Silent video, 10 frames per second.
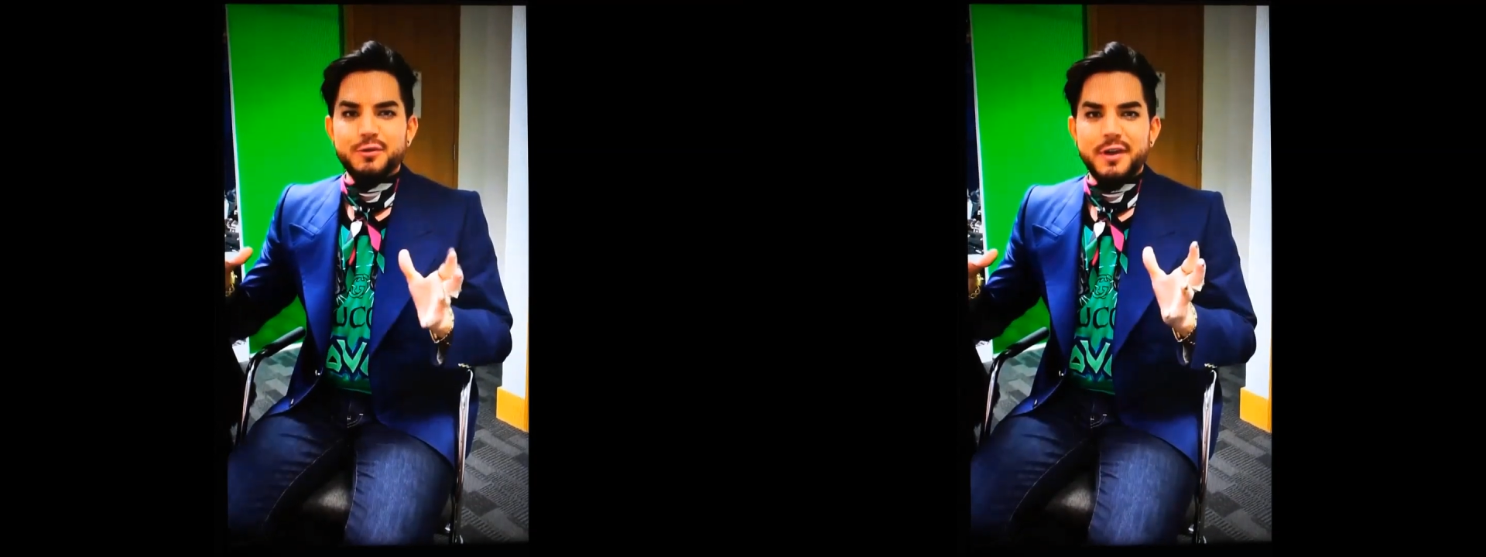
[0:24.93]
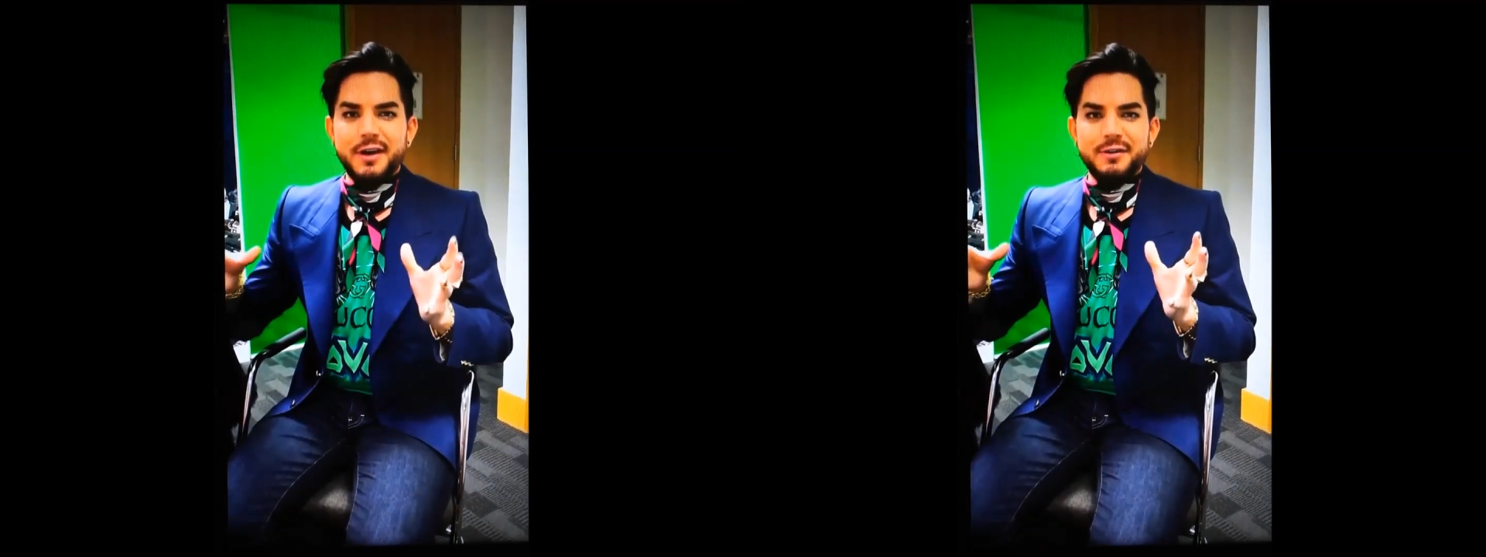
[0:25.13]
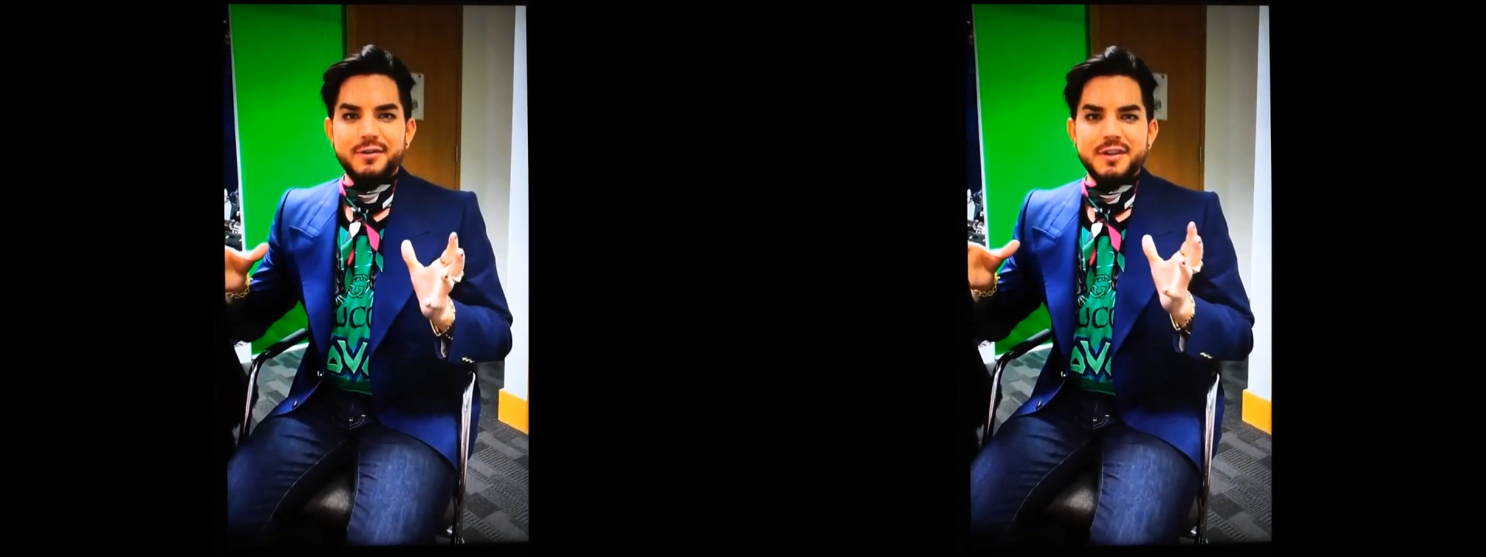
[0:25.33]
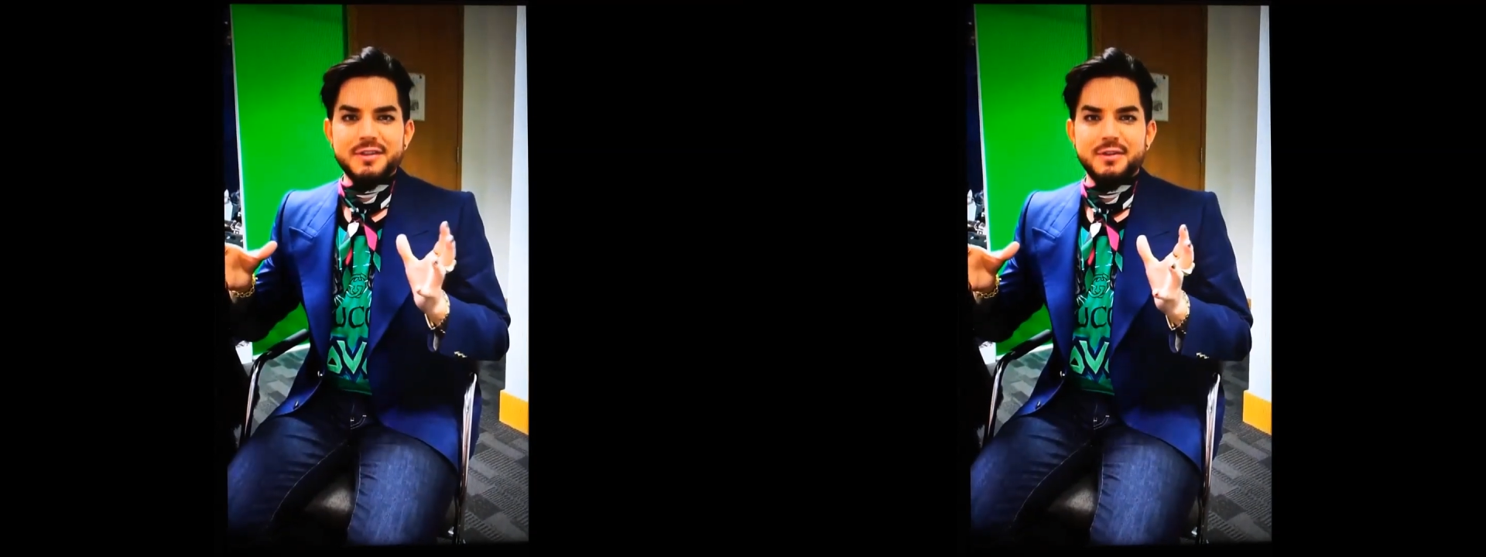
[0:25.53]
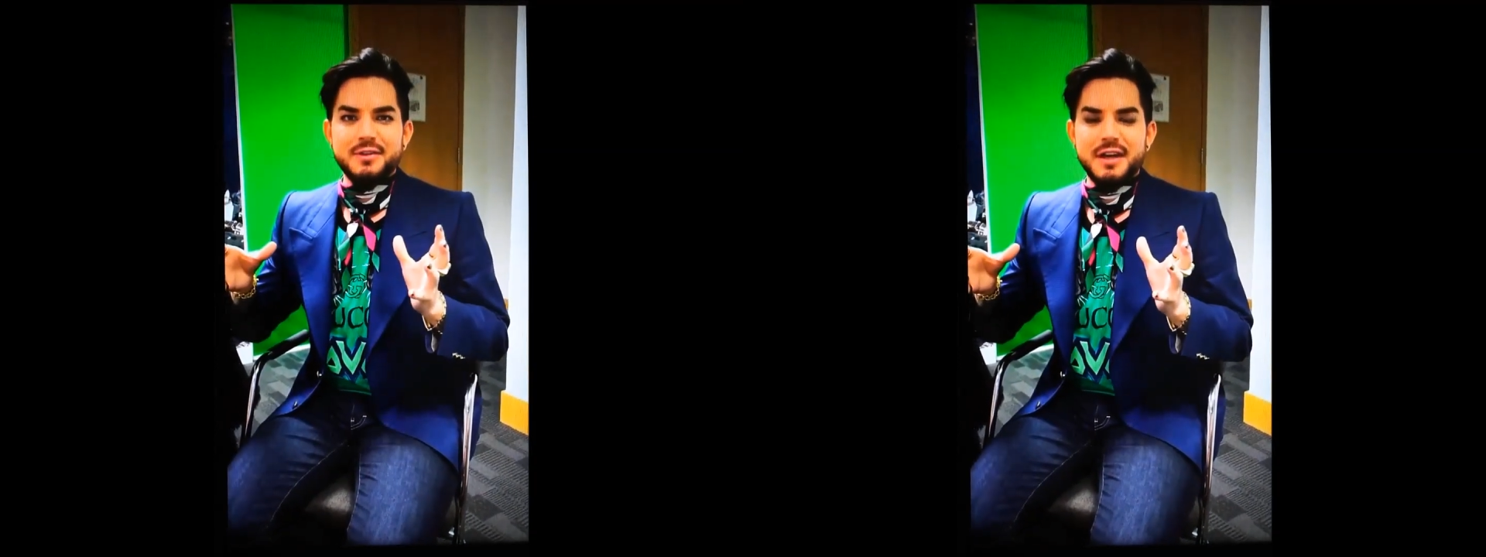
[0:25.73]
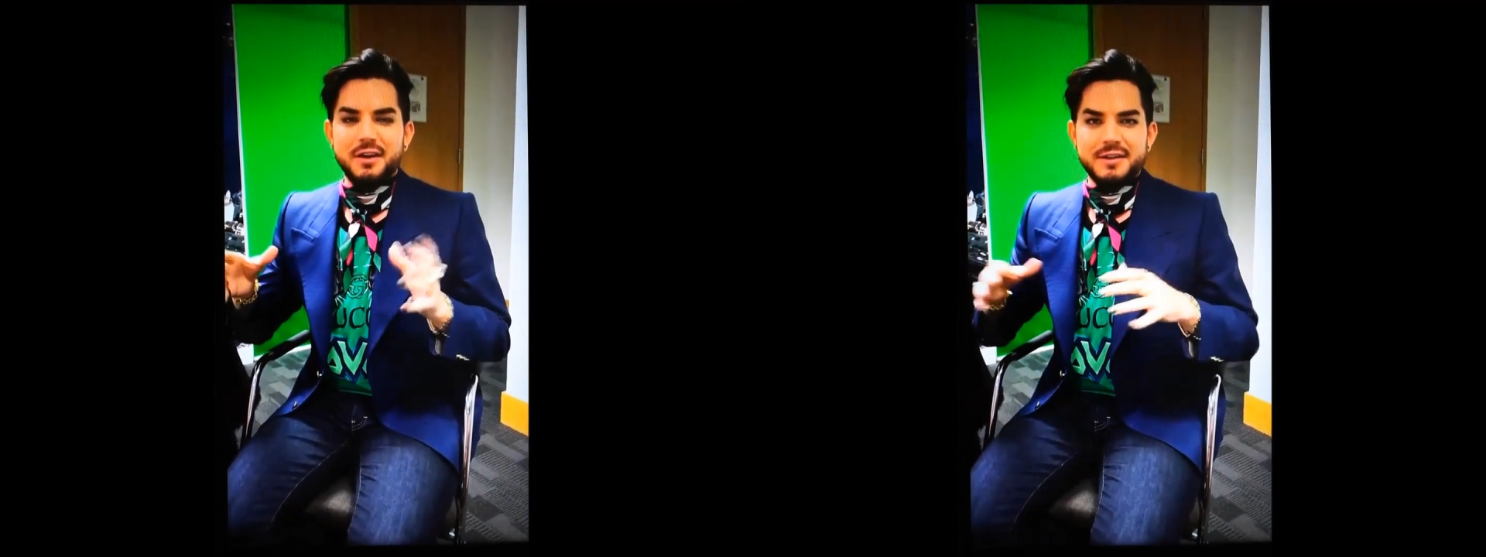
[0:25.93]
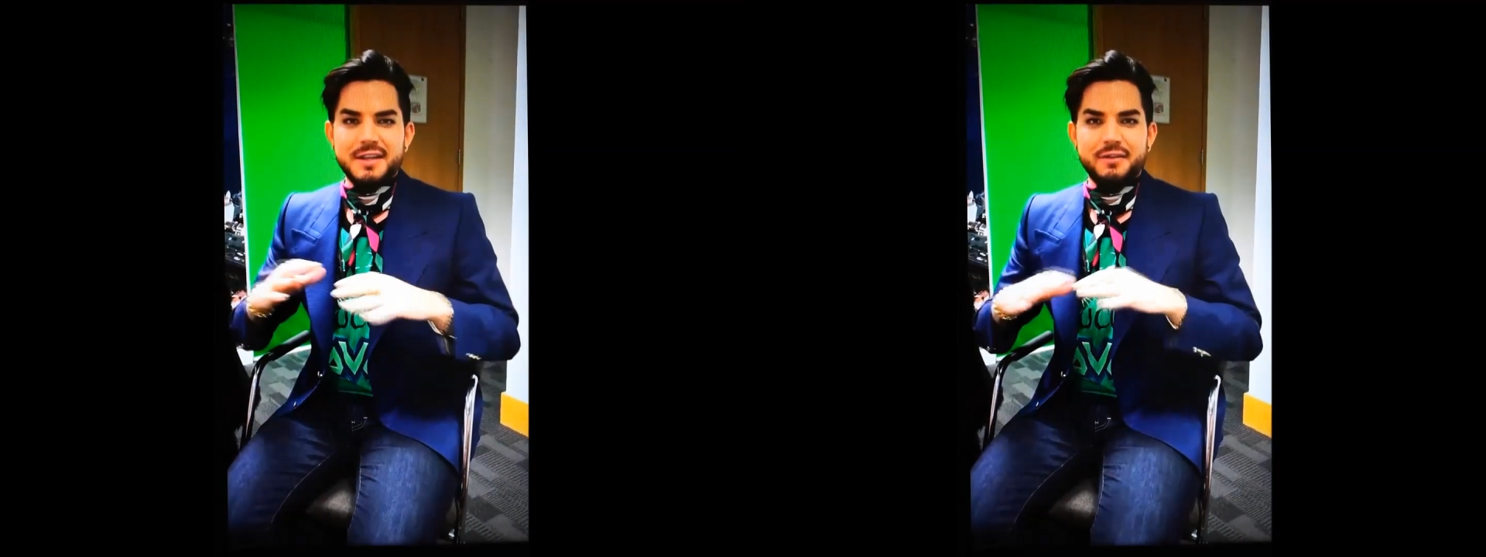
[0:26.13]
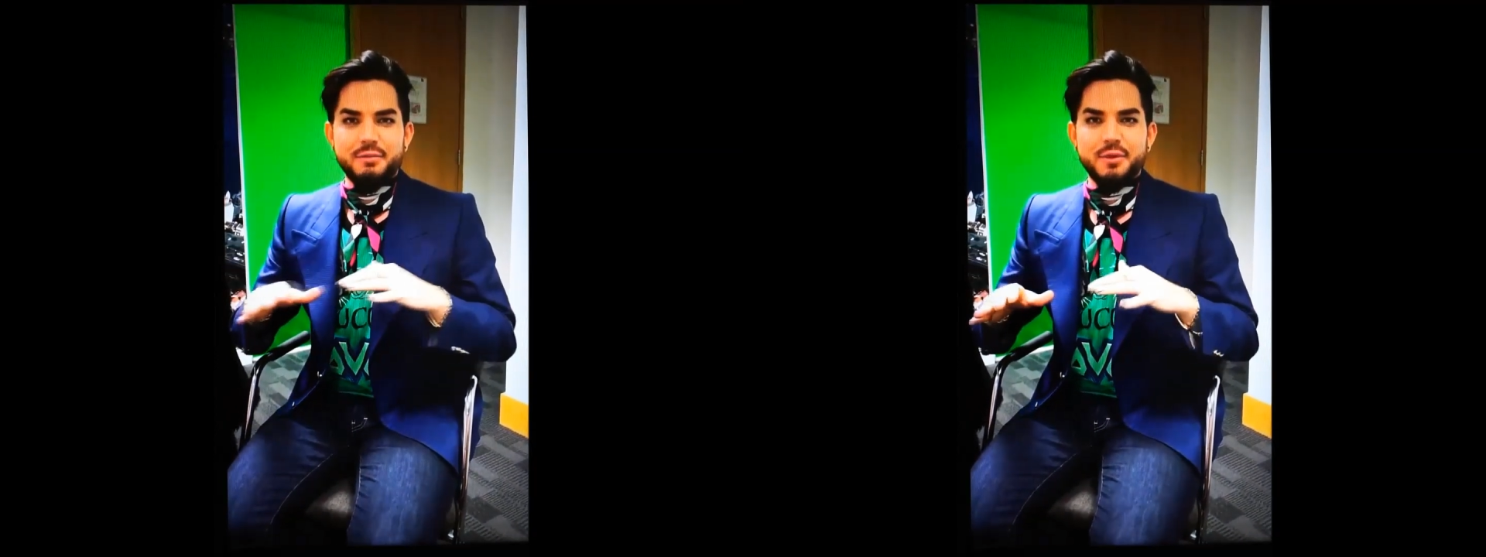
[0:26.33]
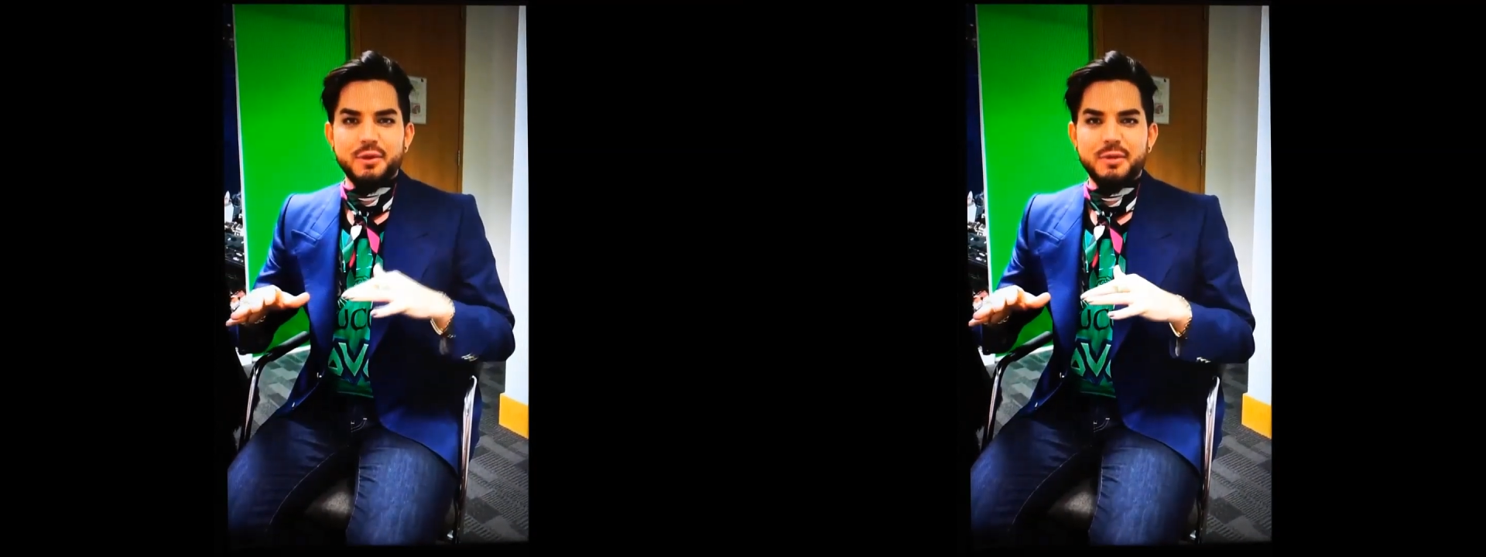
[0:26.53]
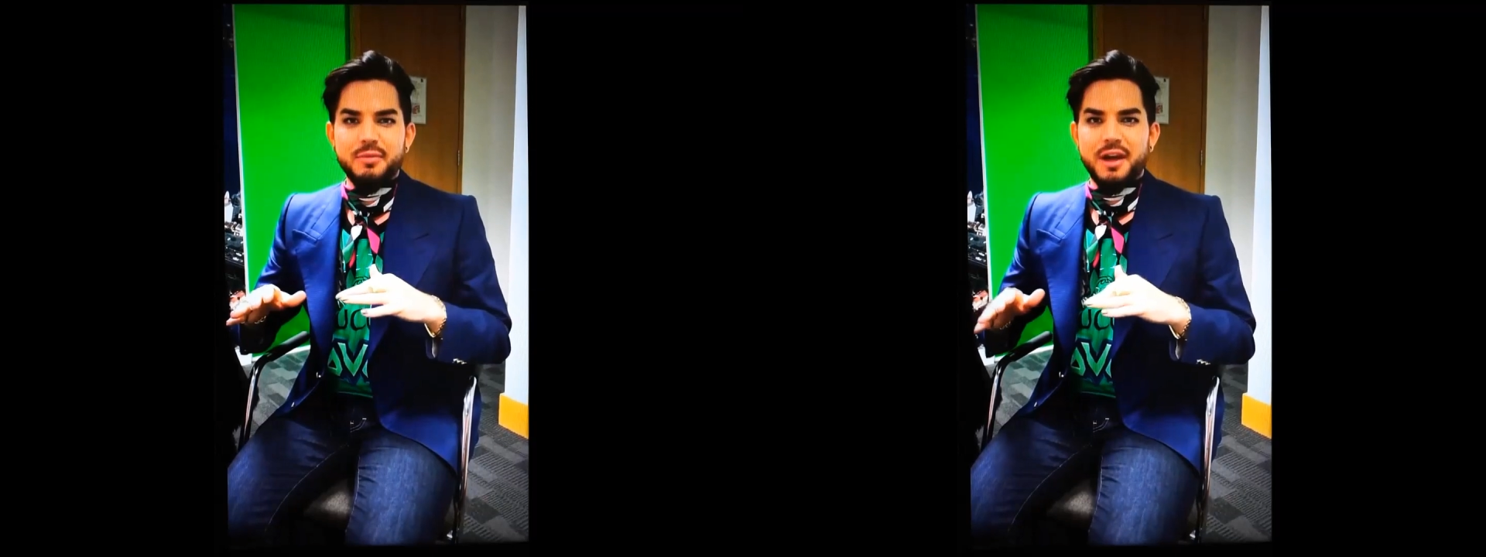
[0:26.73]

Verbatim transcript: of this hotel because they have a pool up there,